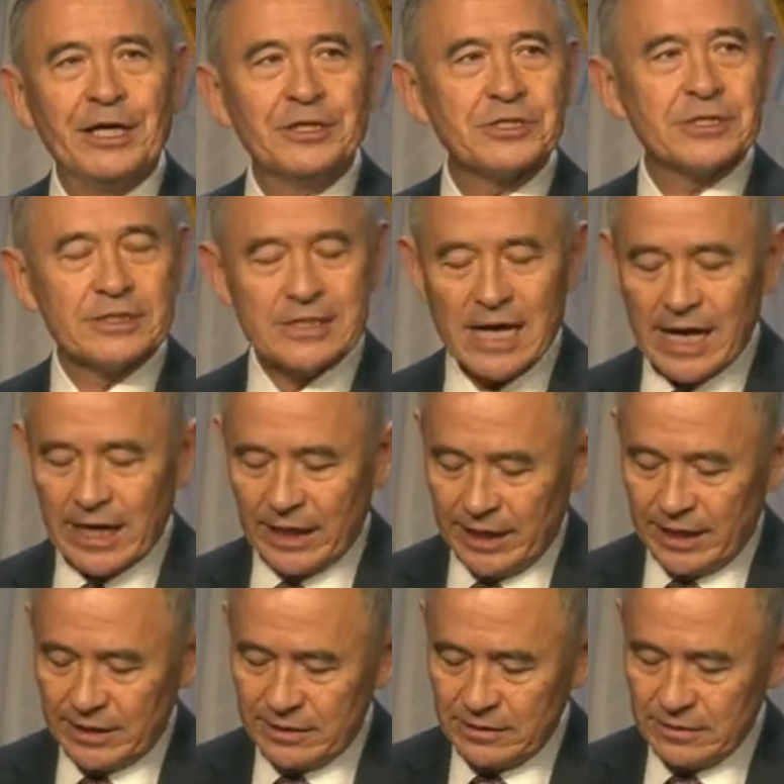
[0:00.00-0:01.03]
and
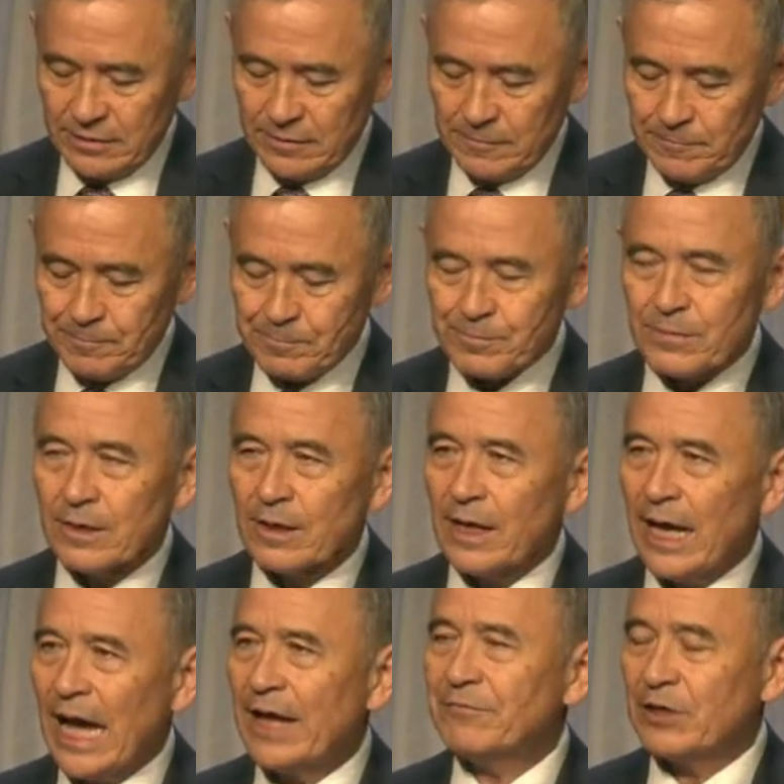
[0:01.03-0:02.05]
Thailand,
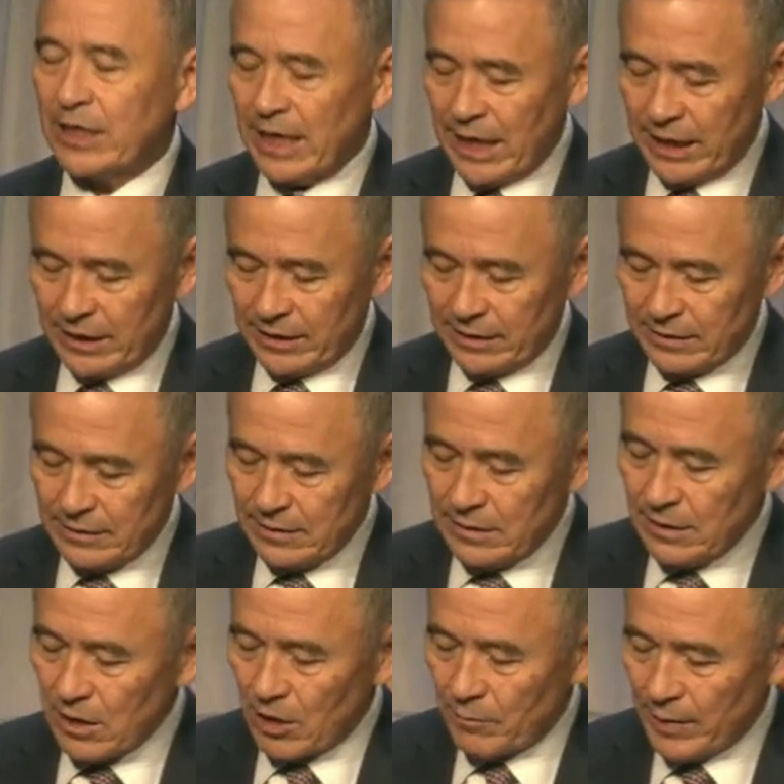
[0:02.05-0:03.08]
advocating
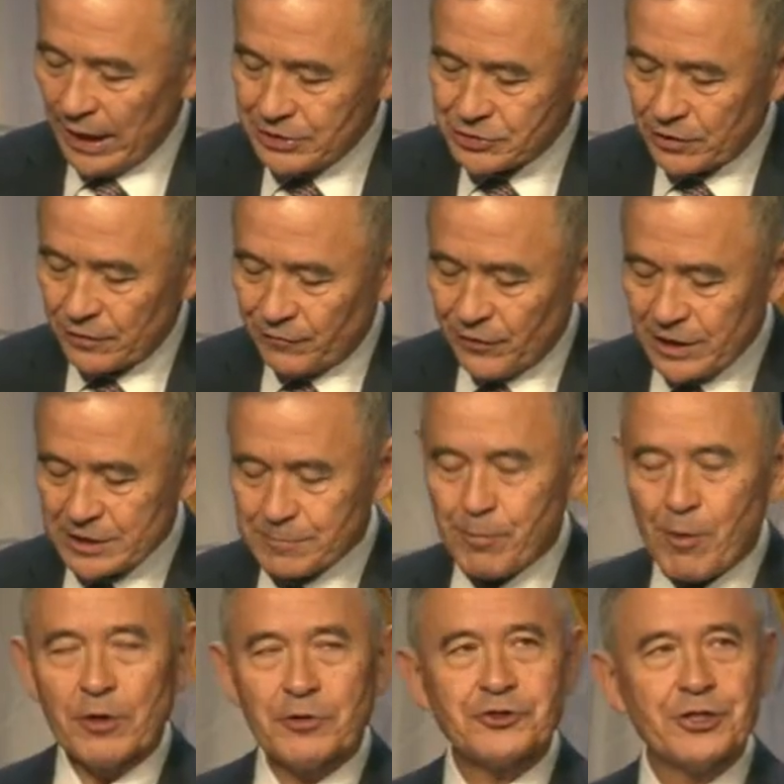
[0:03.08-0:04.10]
our major defense
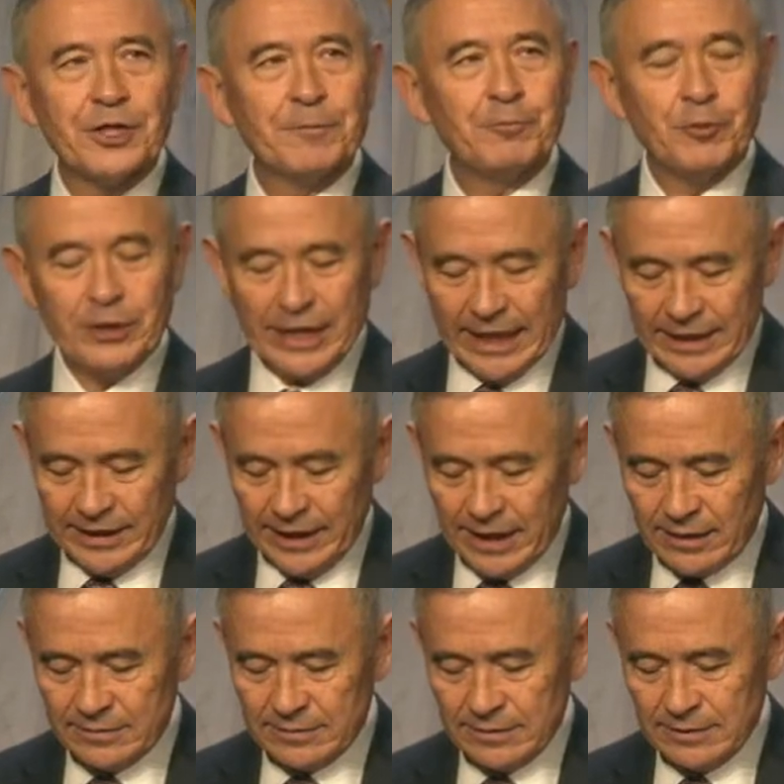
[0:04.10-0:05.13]
partnership with India
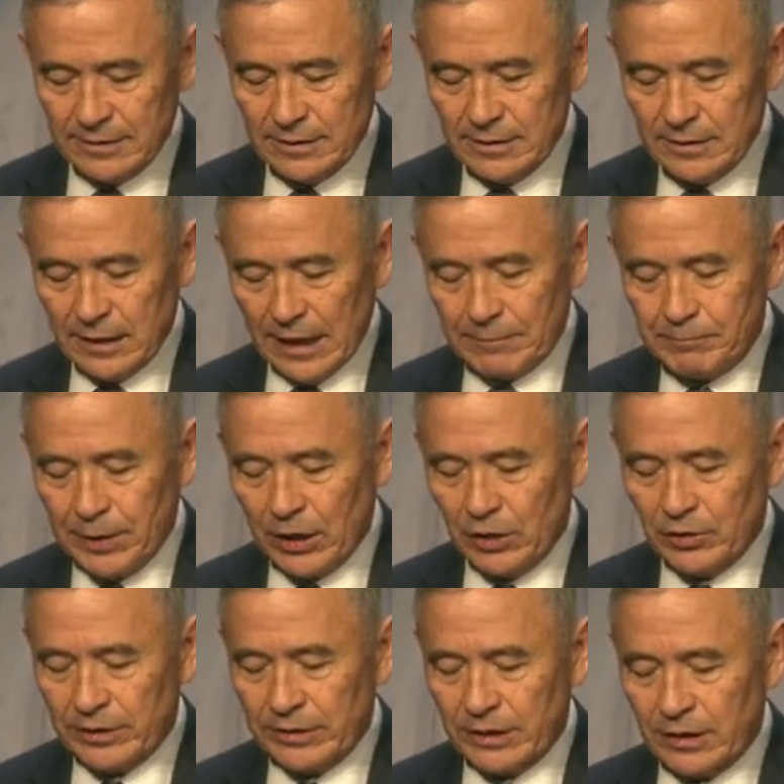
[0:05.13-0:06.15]
and
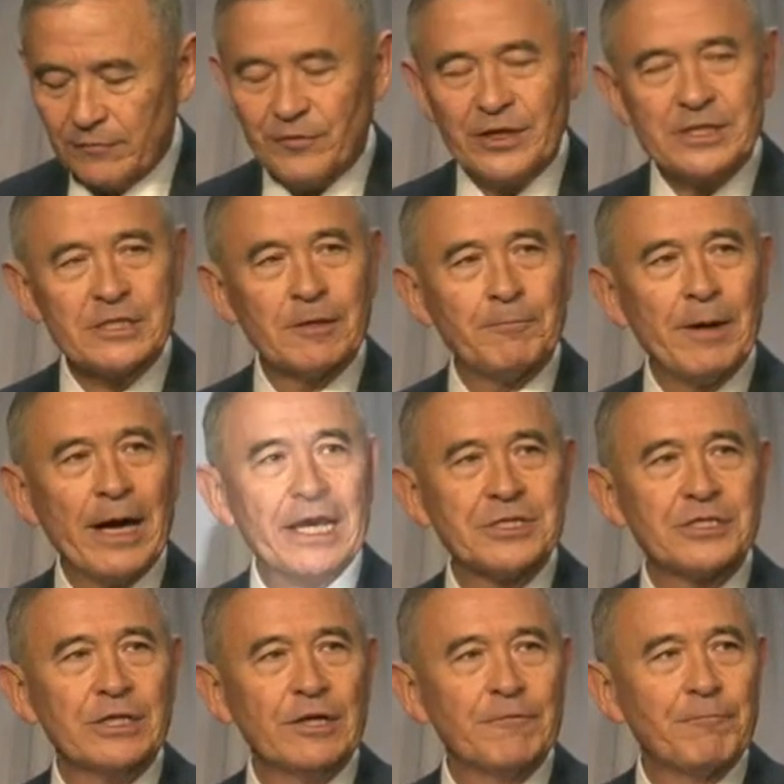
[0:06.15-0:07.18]
building the defense
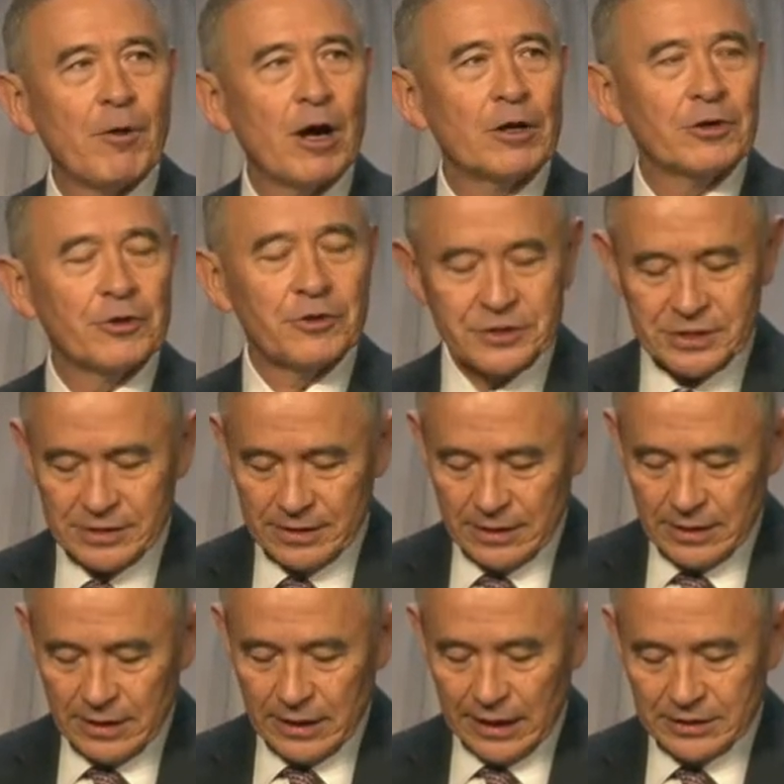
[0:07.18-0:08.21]
capacity of partners
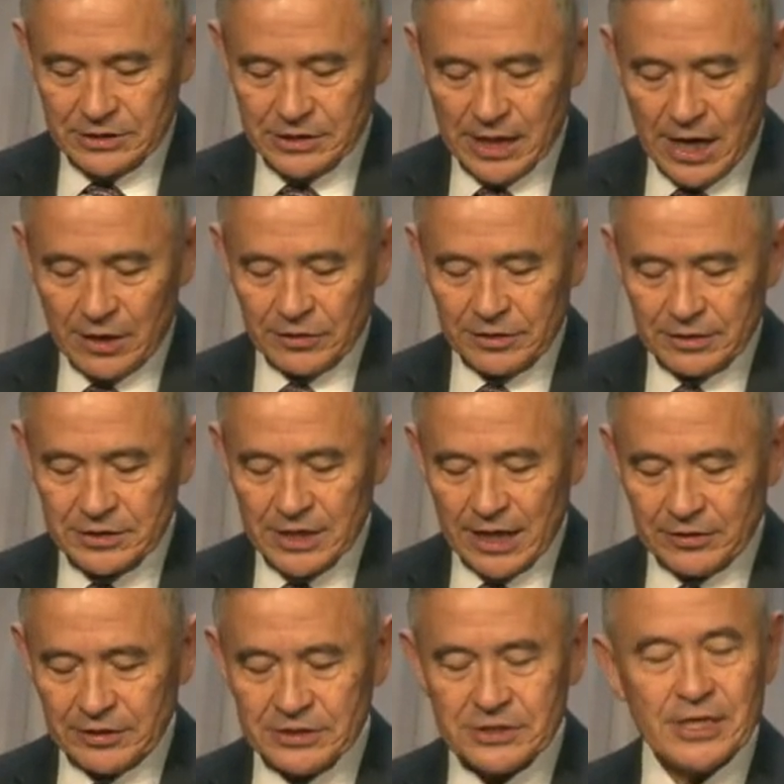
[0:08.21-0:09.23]
in South and
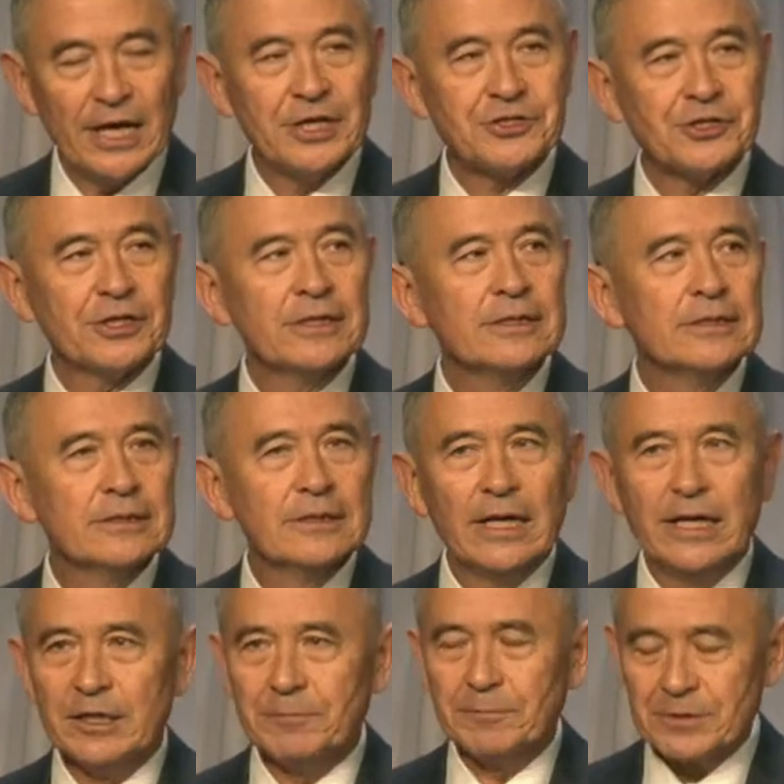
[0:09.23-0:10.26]
Southeast Asia
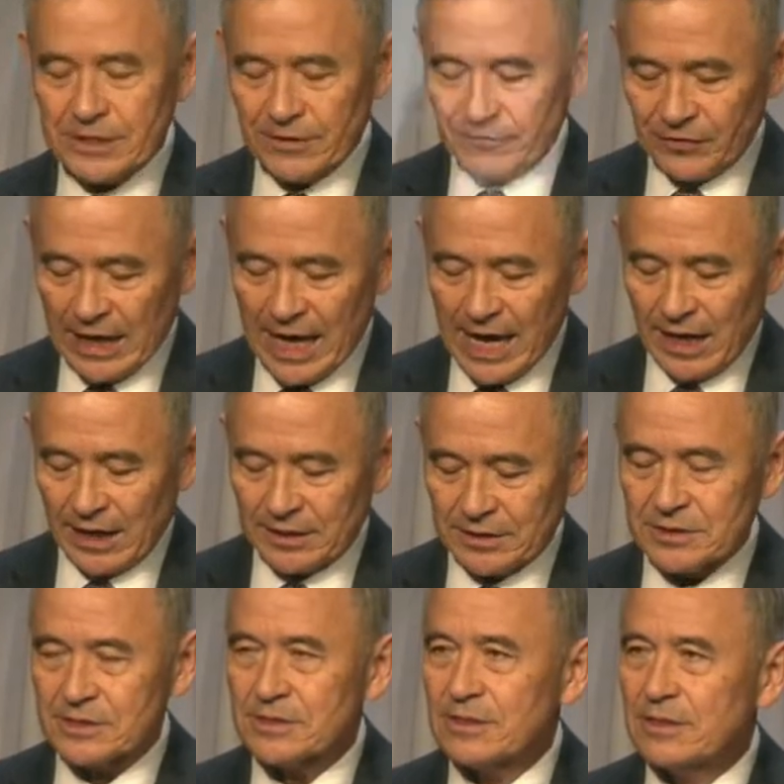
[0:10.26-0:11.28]
and the Pacific
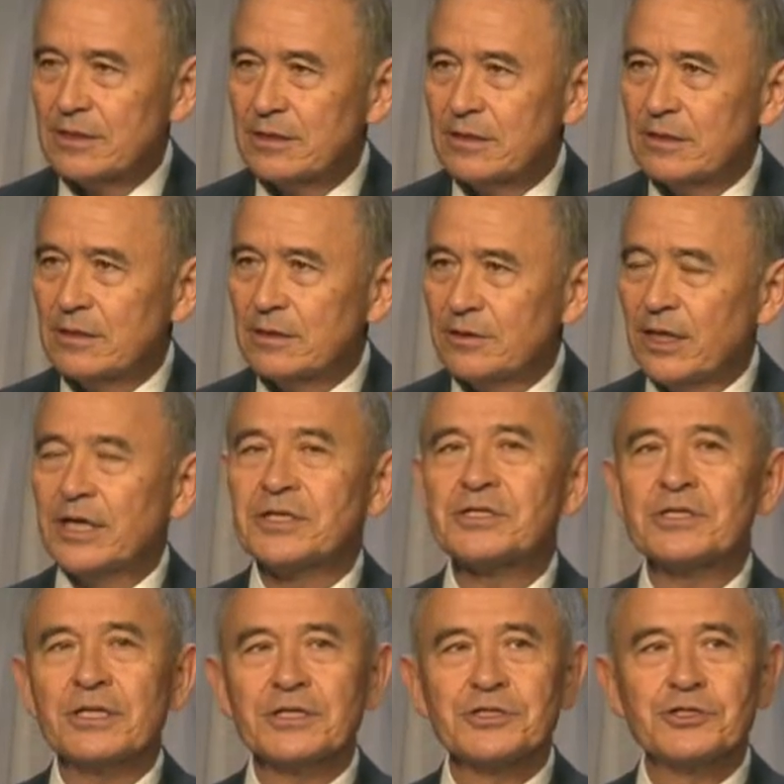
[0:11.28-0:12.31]
Islands. This
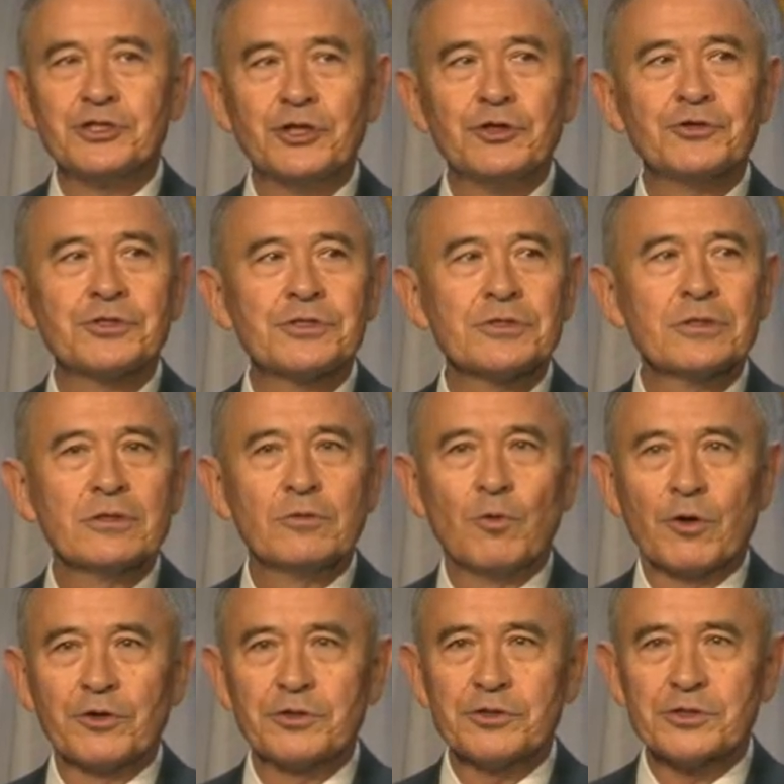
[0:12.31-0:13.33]
is juice
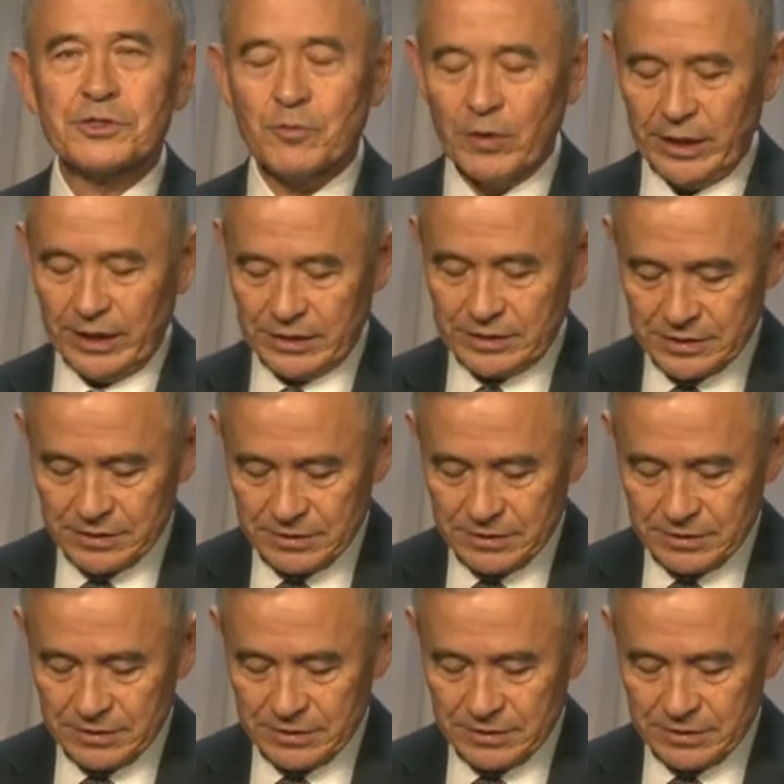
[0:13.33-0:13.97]
worth the squeeze.